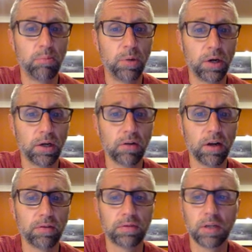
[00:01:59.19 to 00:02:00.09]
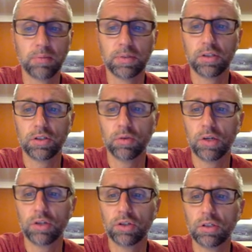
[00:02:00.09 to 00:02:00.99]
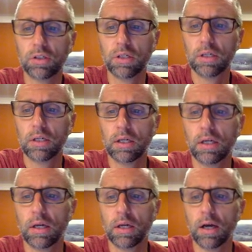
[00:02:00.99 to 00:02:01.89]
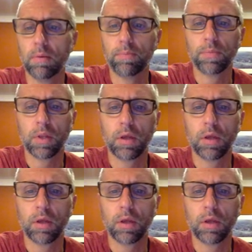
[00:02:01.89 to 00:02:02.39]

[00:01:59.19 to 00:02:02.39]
bar graph type situation. Um,